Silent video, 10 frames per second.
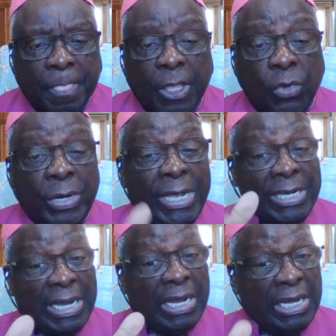You
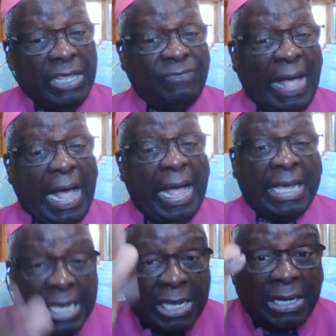need a liver
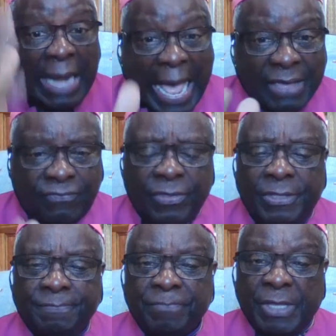in life,
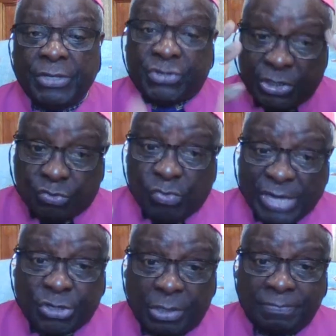in
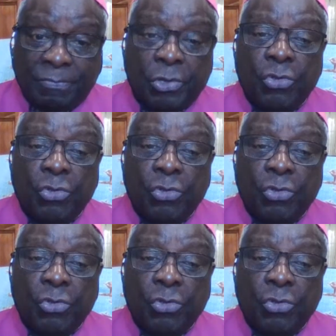situation.